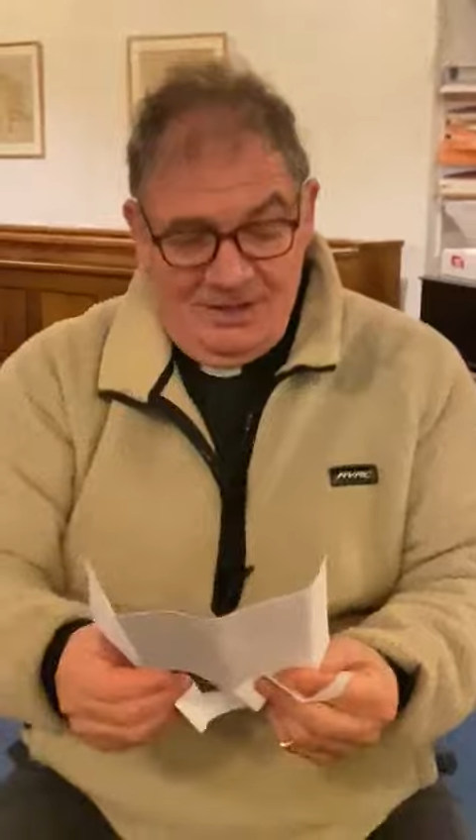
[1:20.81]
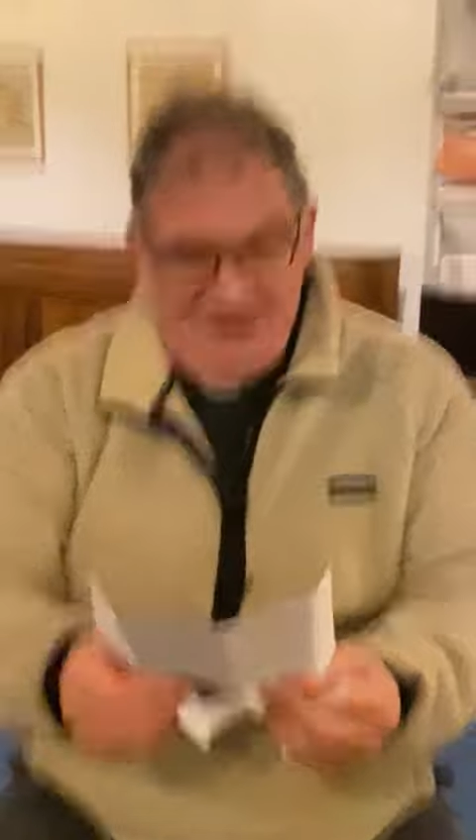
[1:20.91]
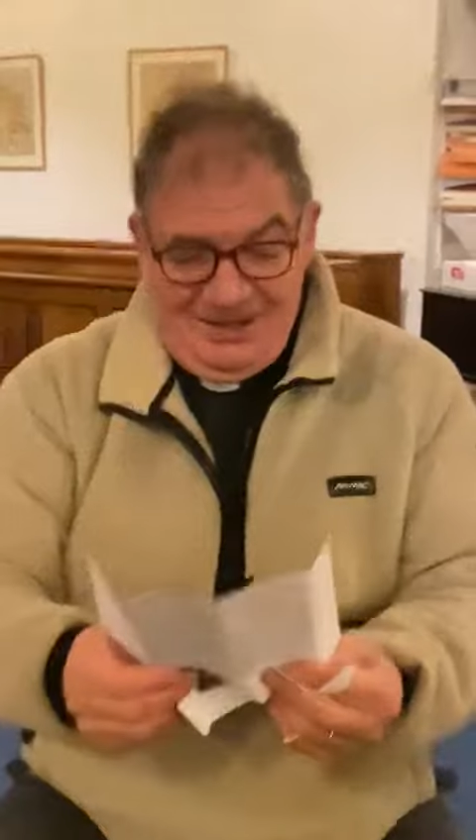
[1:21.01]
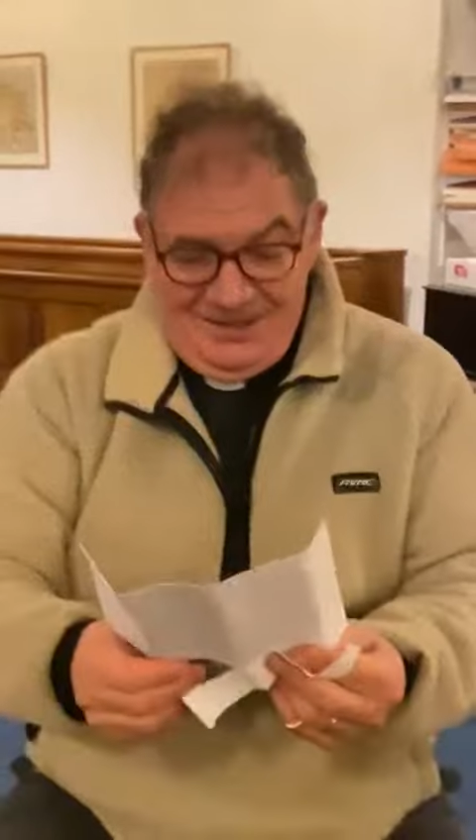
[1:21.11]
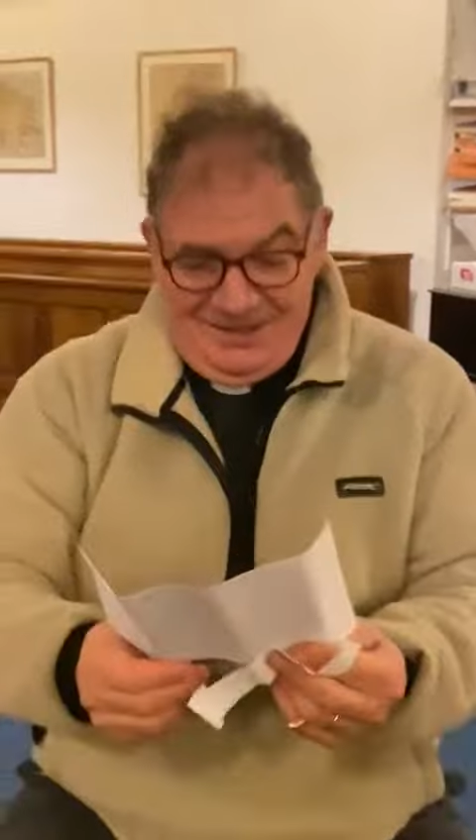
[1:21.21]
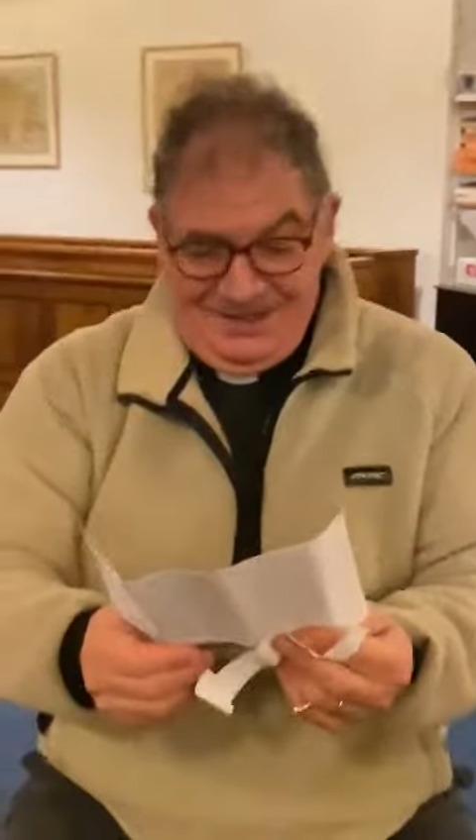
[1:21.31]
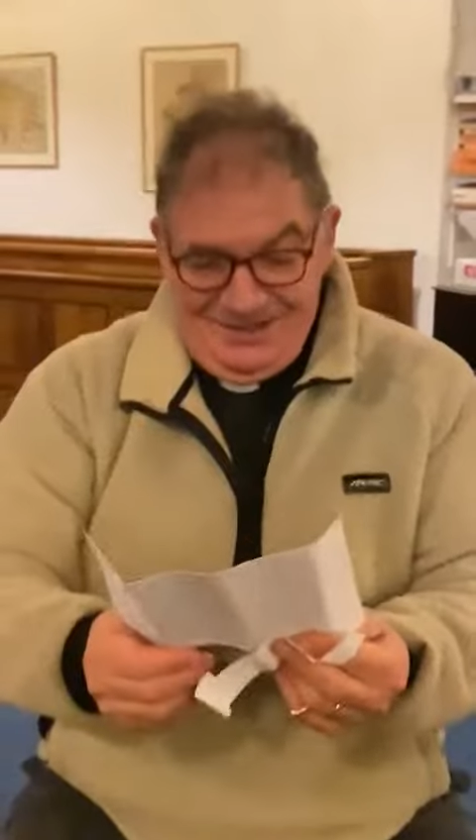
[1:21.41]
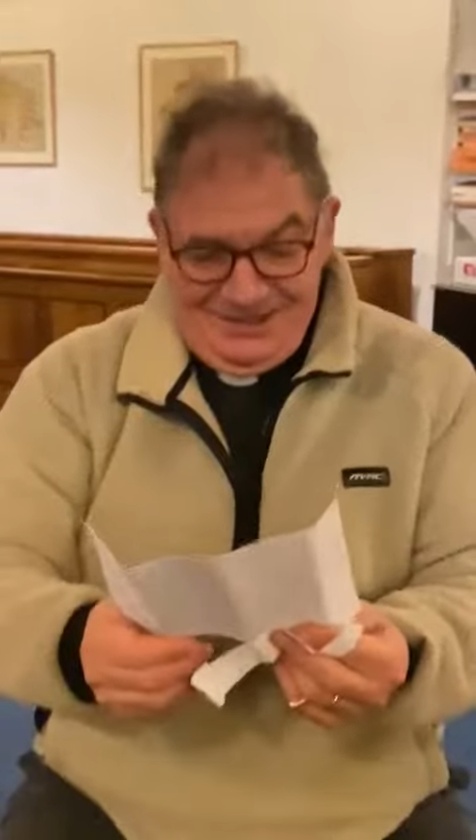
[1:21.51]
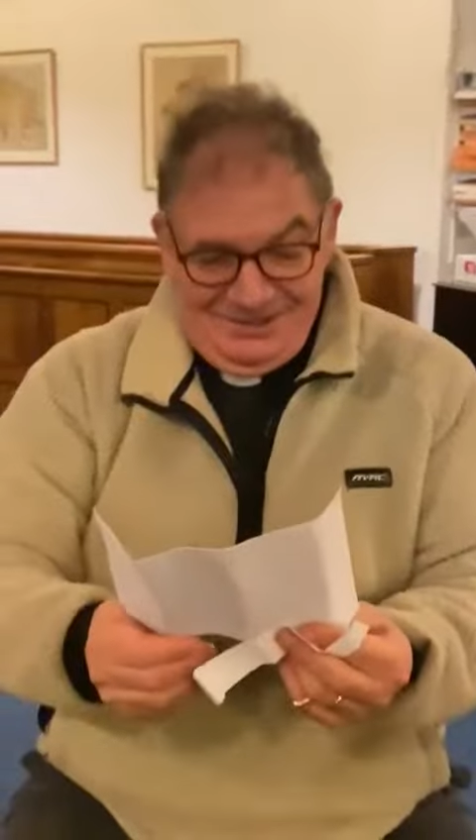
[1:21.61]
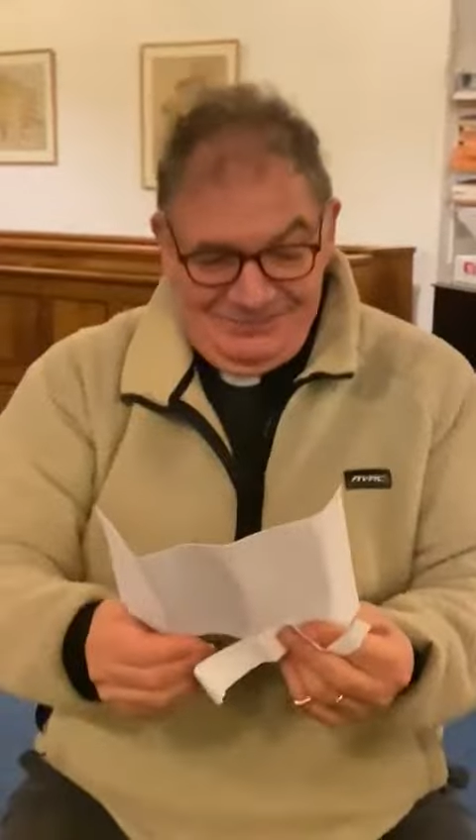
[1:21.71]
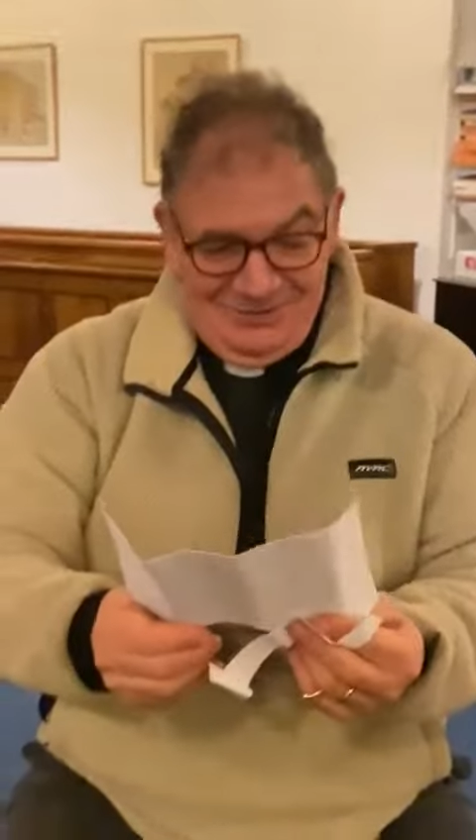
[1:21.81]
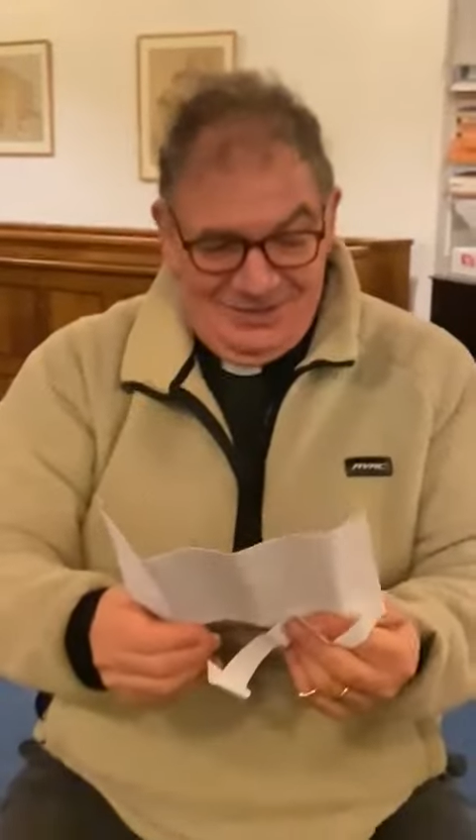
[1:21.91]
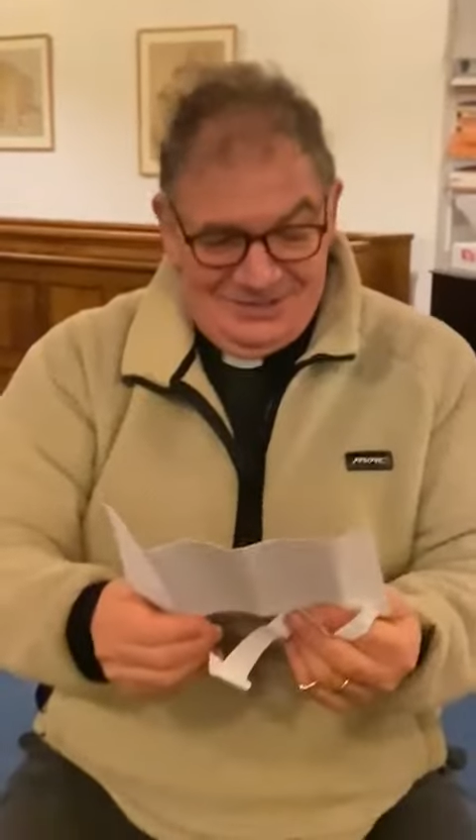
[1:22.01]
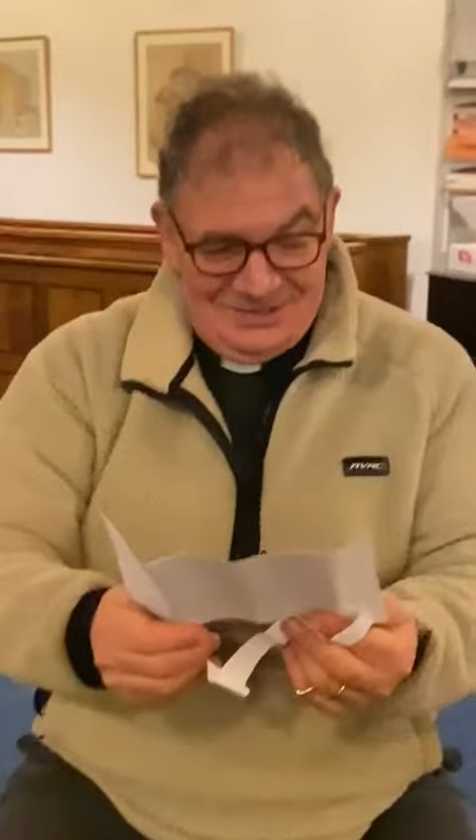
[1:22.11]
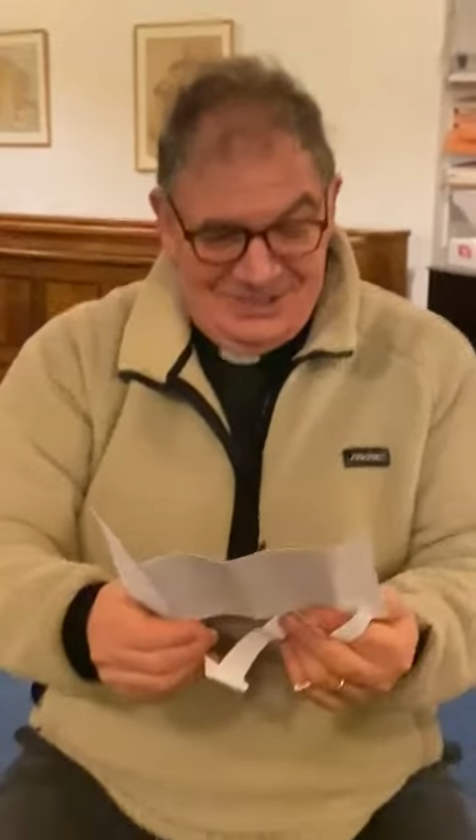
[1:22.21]

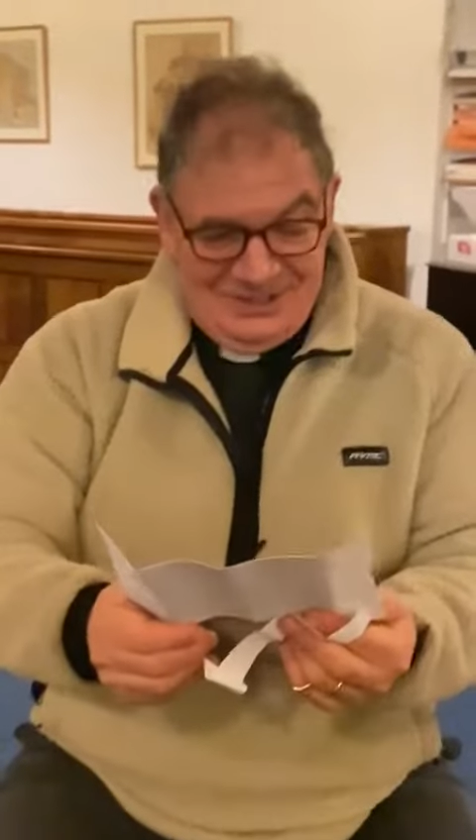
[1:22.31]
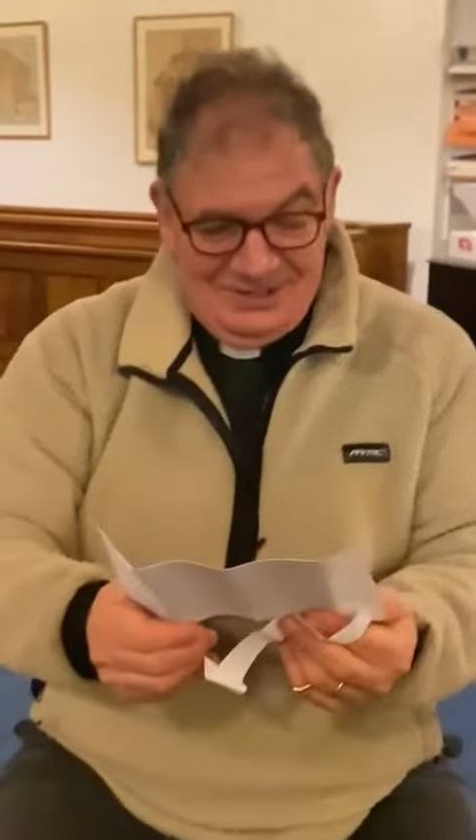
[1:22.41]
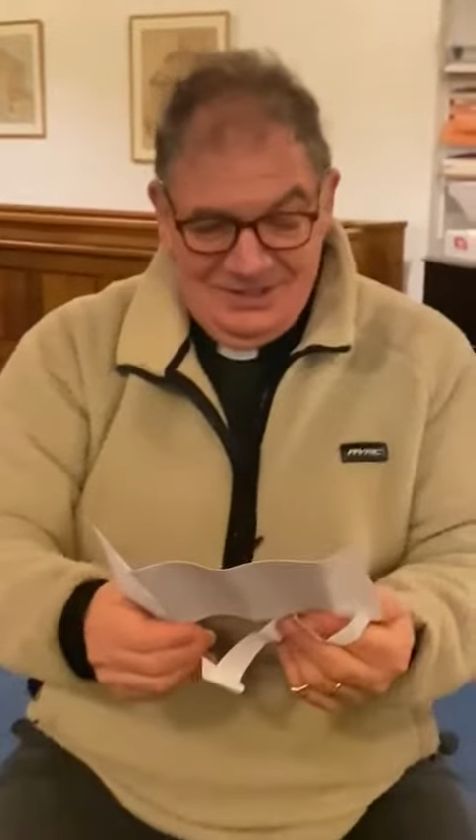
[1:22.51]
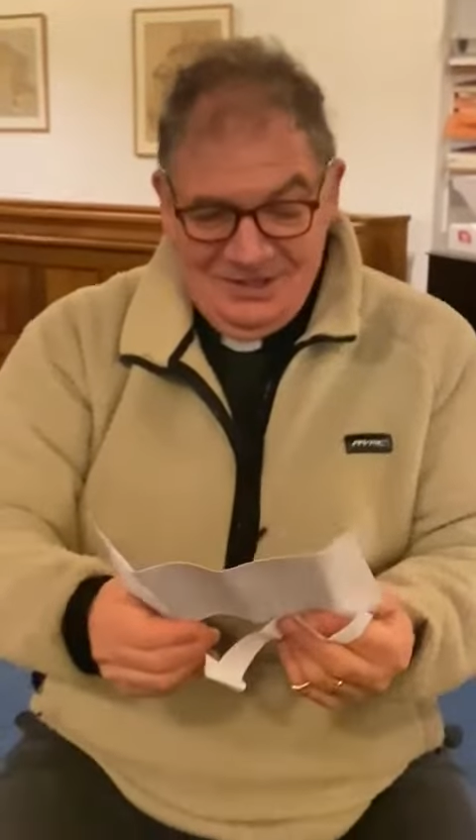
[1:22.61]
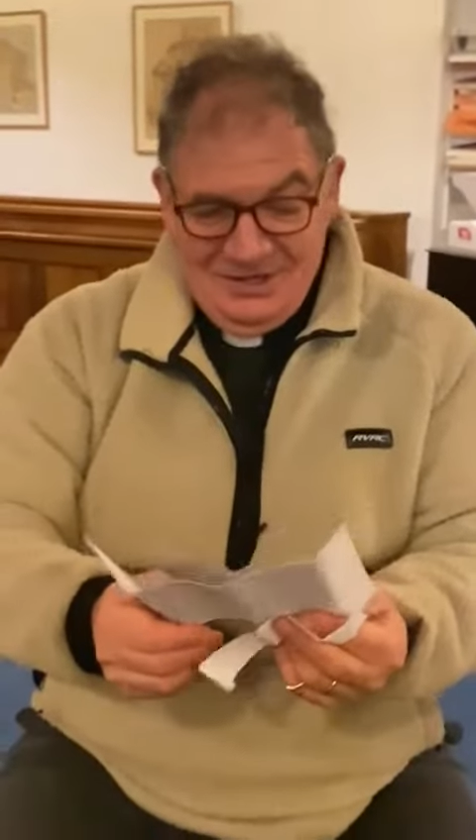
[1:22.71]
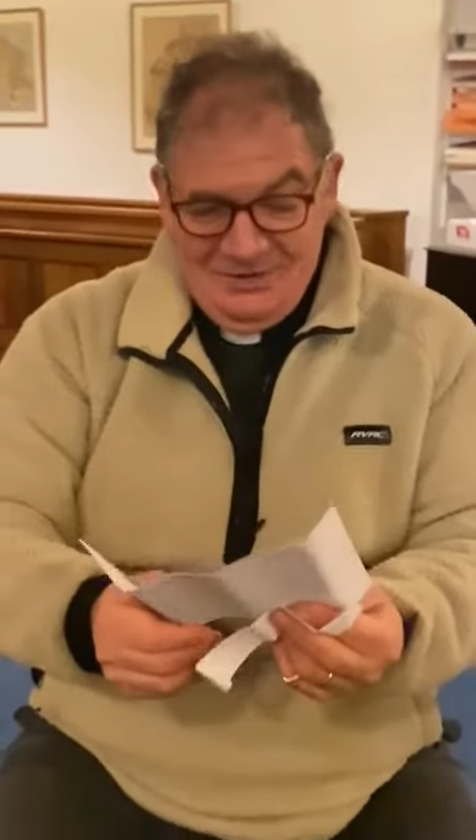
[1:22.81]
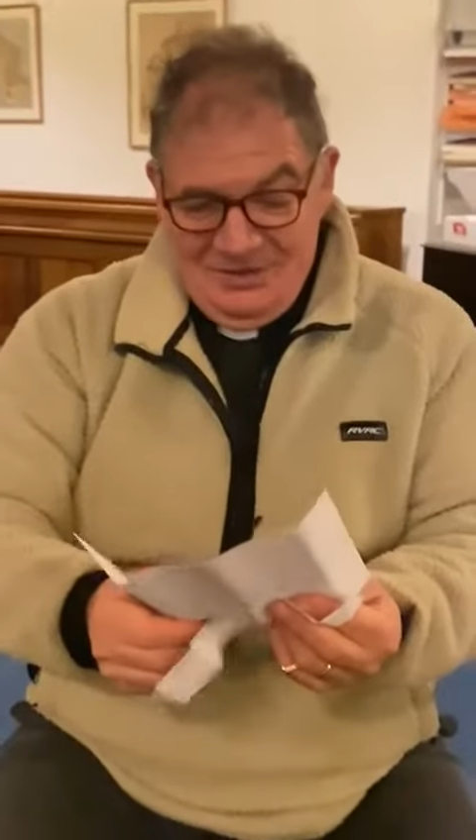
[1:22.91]
Well done.